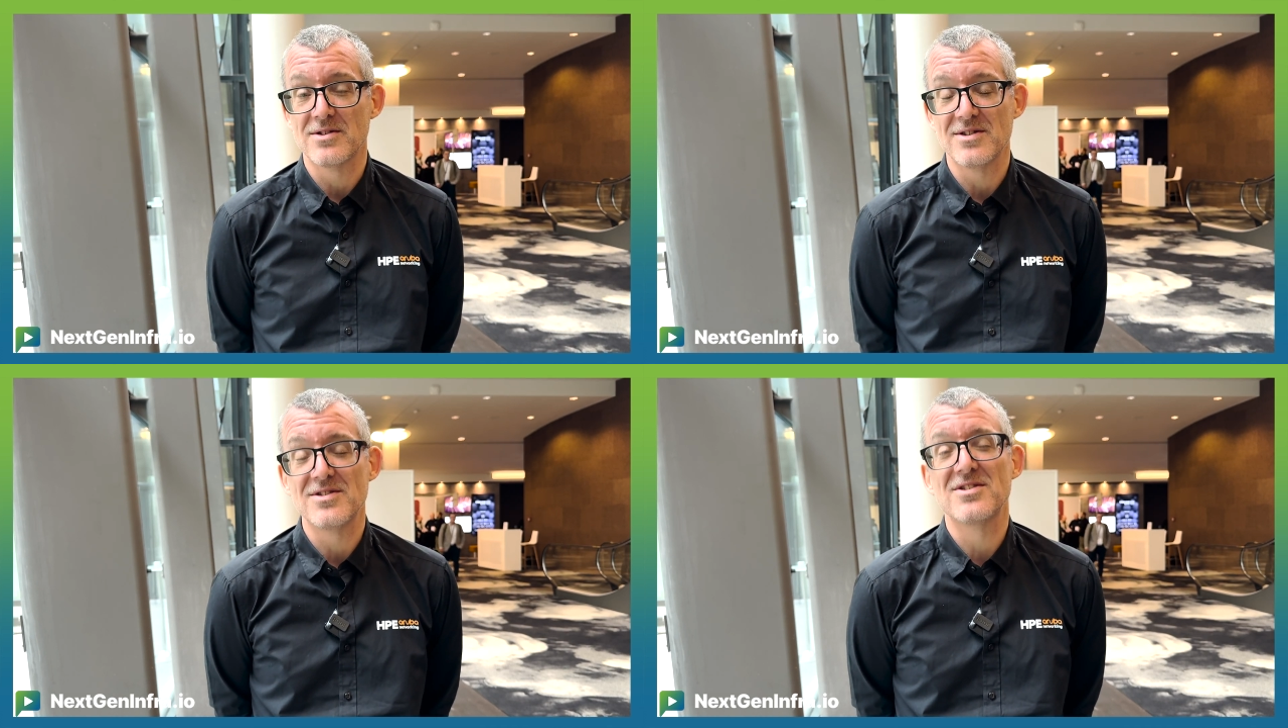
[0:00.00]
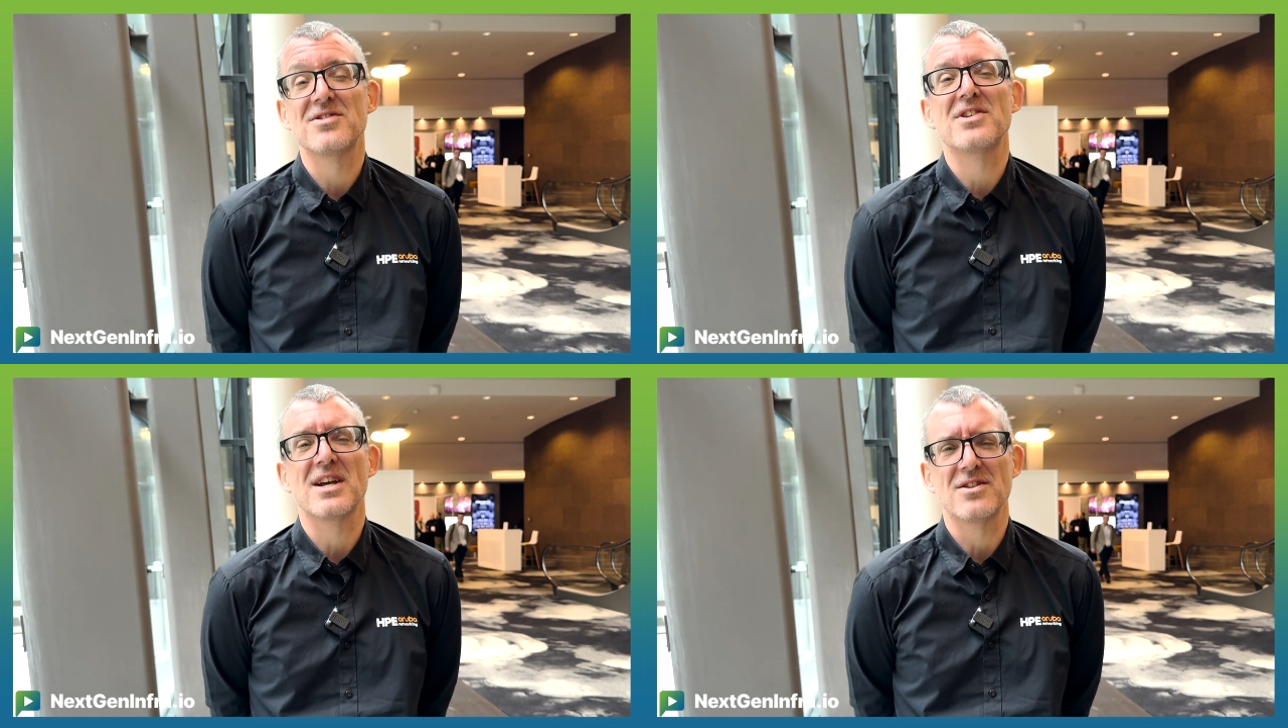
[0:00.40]
This is the
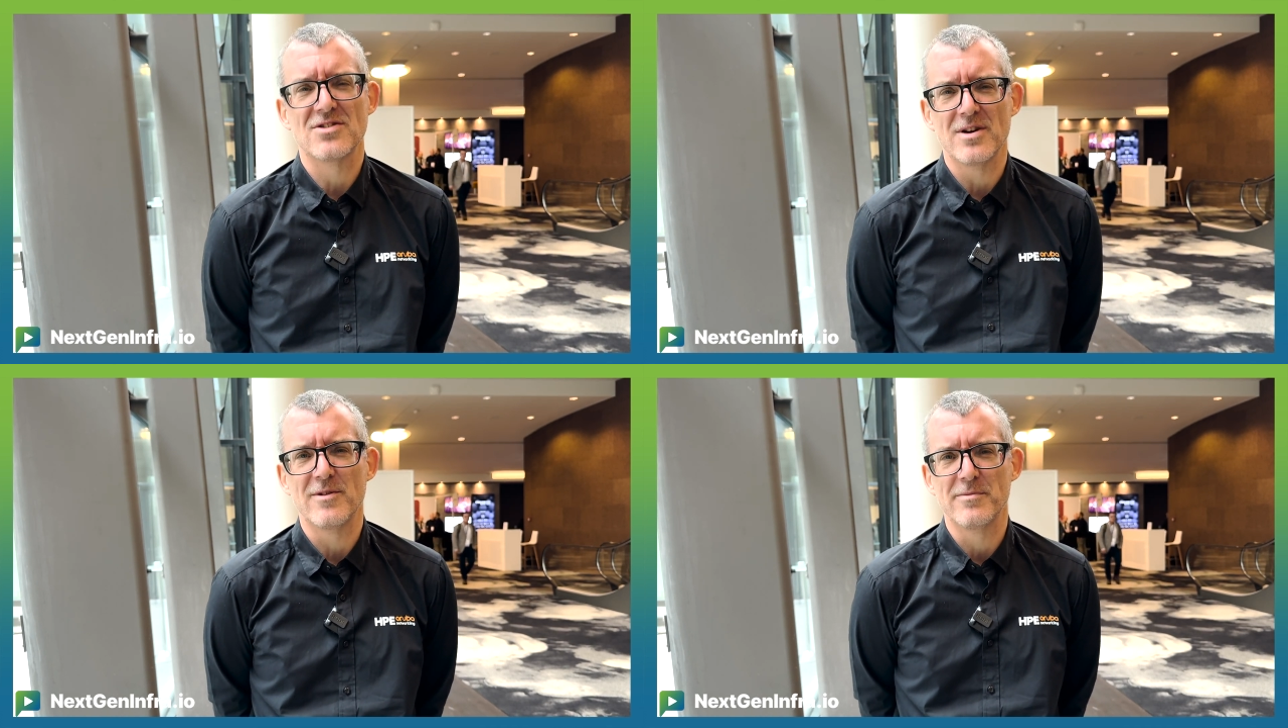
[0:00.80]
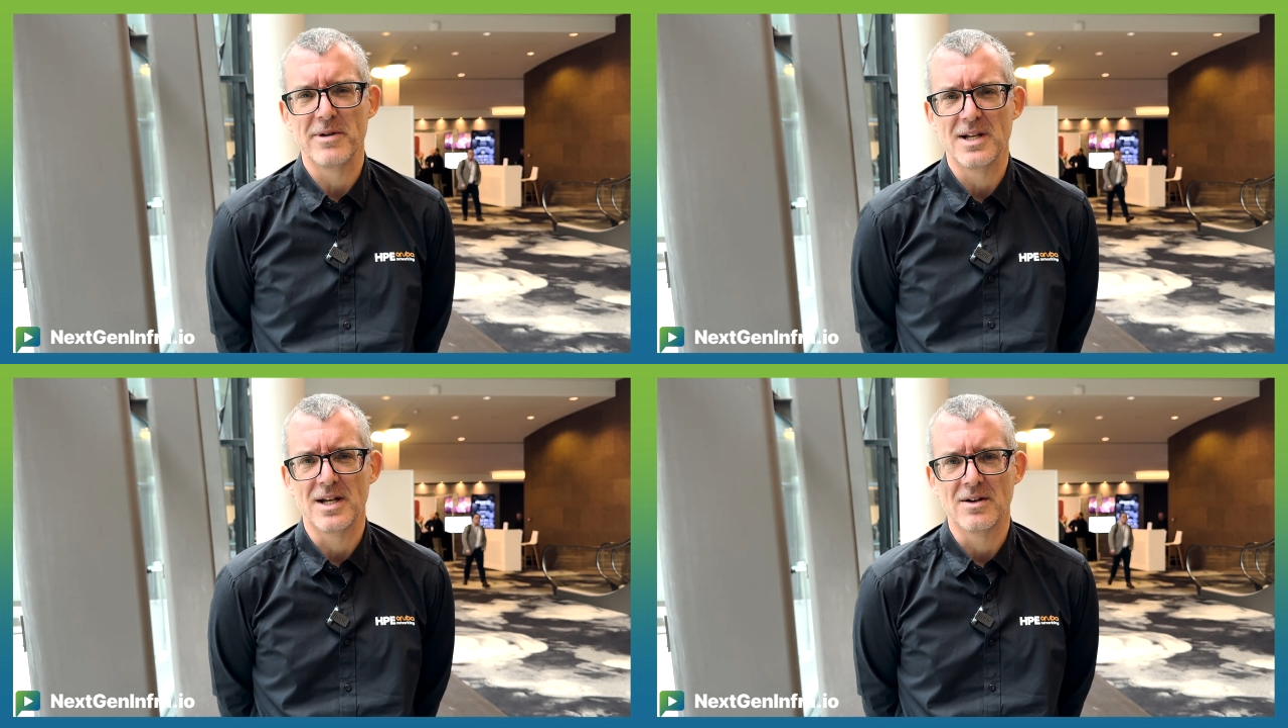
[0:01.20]
second time I've
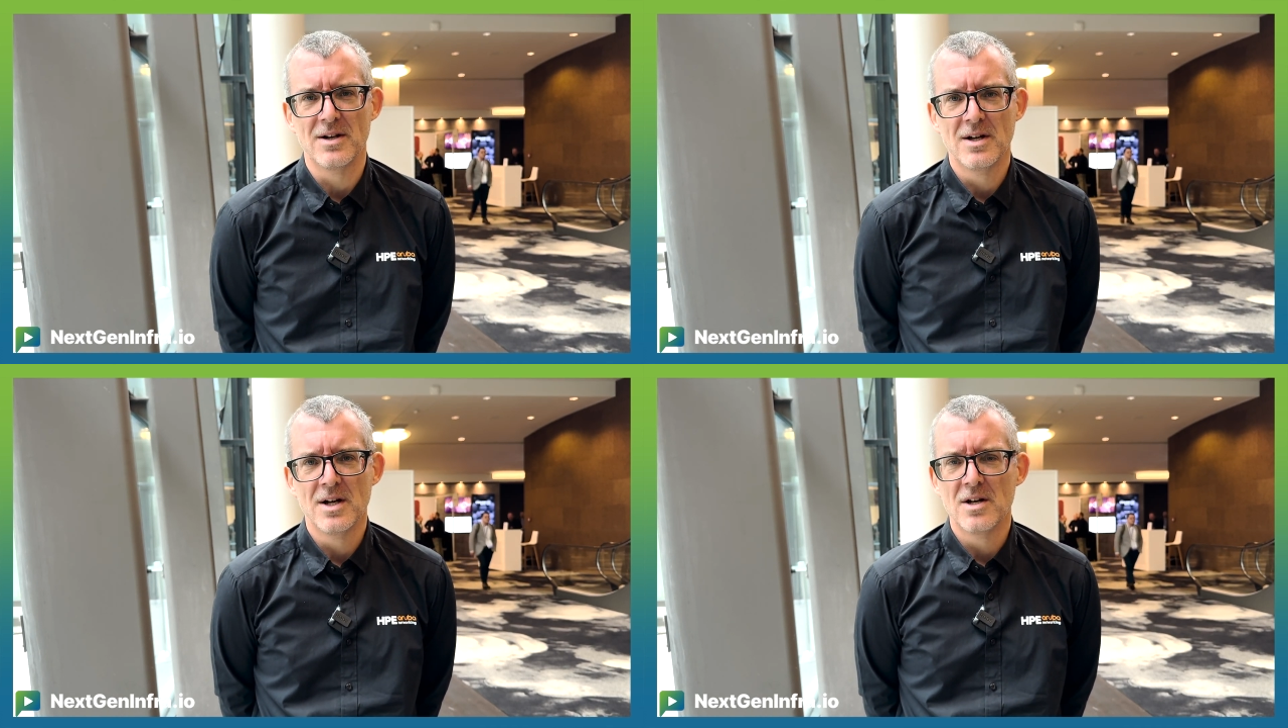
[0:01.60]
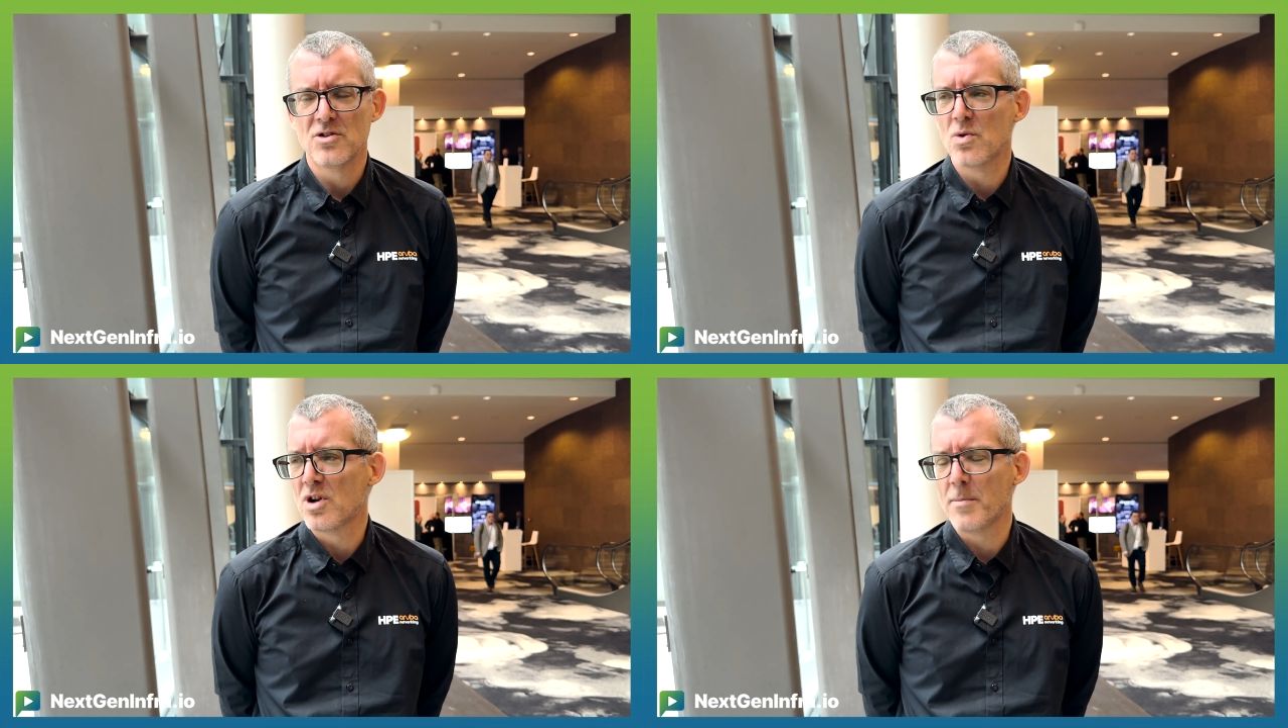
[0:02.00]
been here,
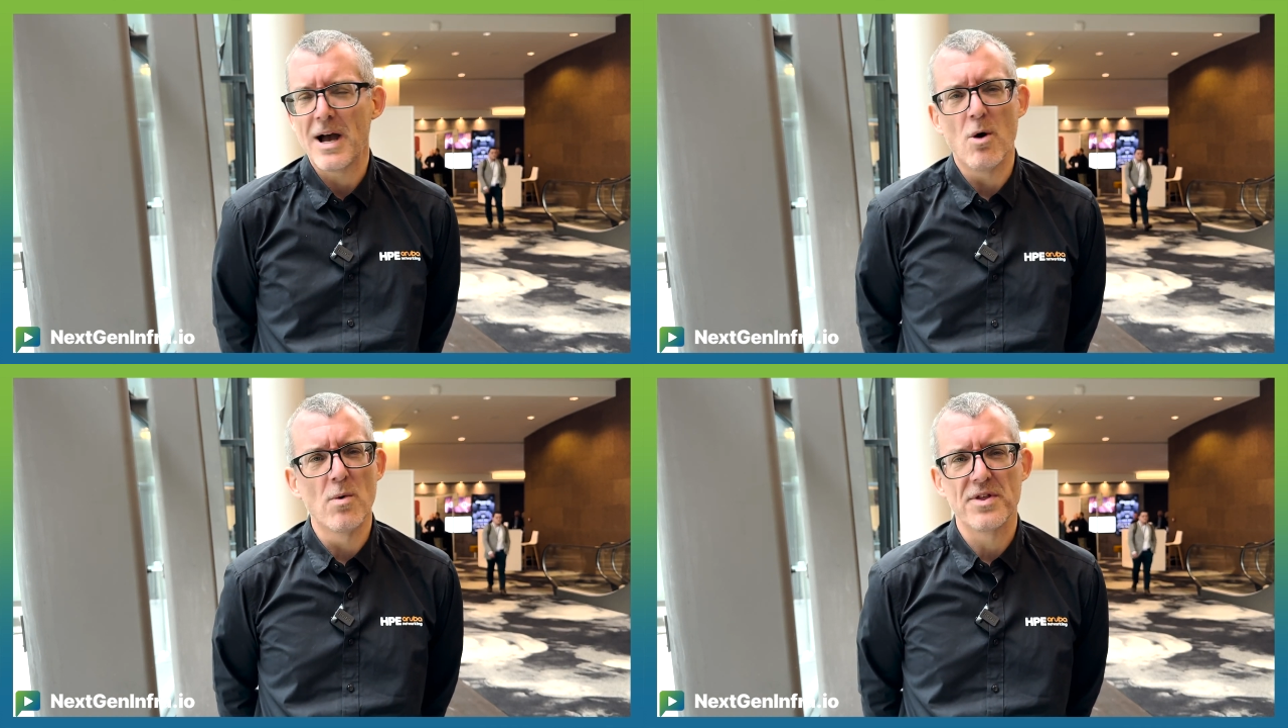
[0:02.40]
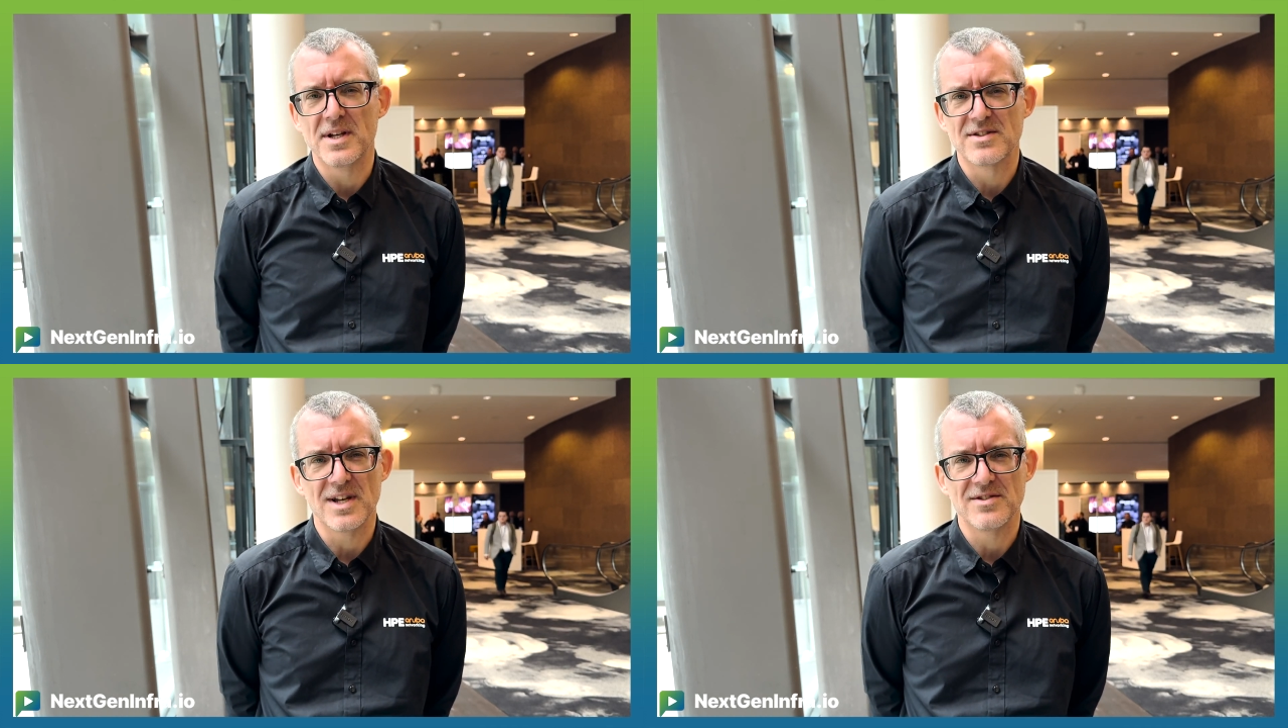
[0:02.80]
talking about all
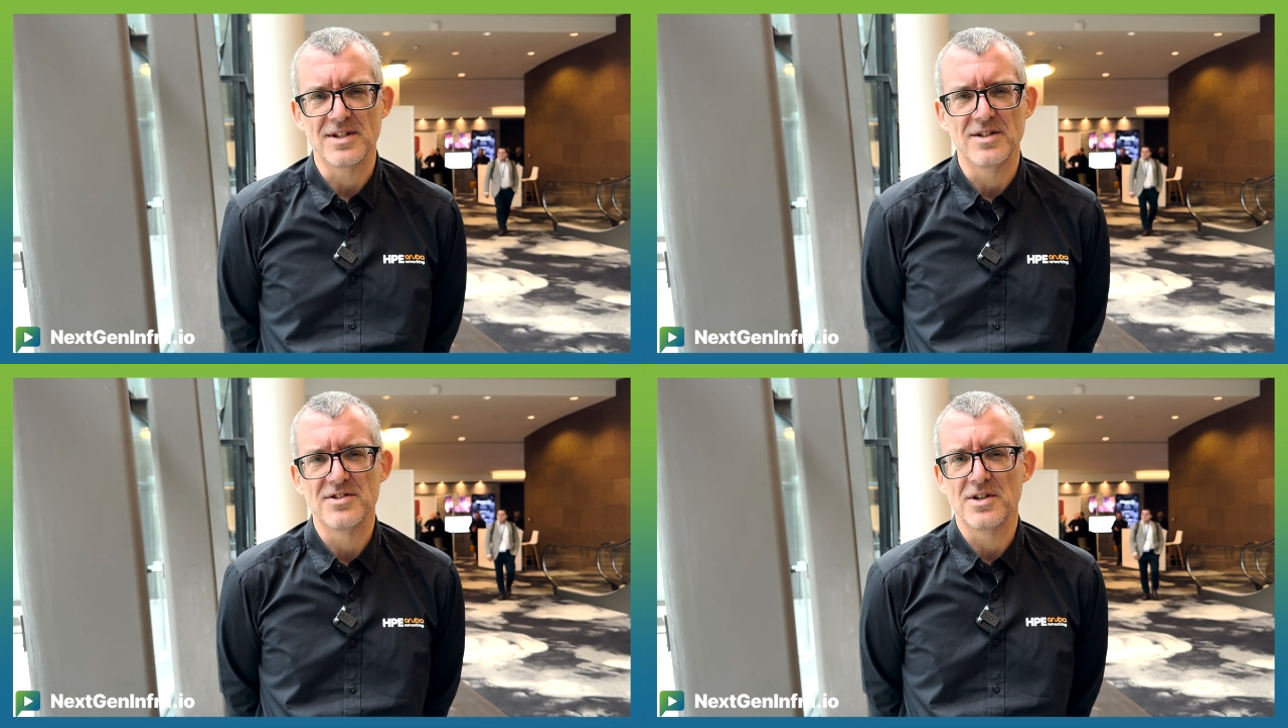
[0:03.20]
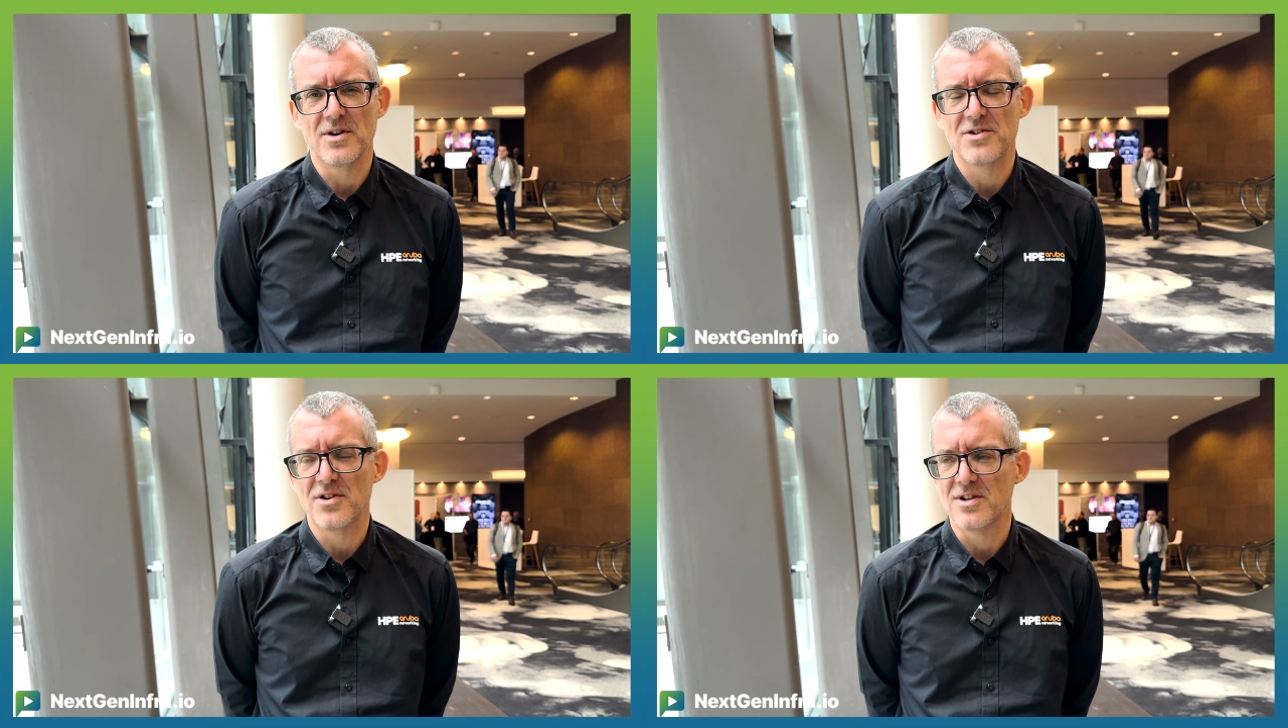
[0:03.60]
things SASE and
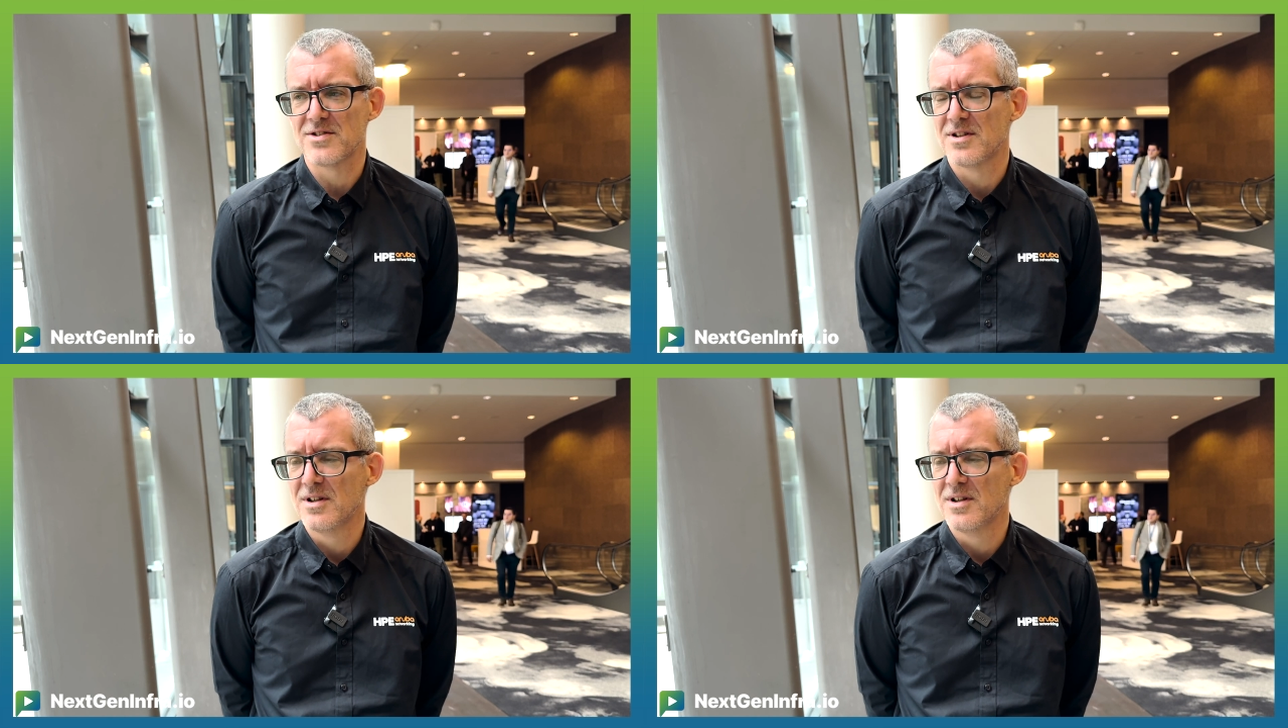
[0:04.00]
Zero Trust.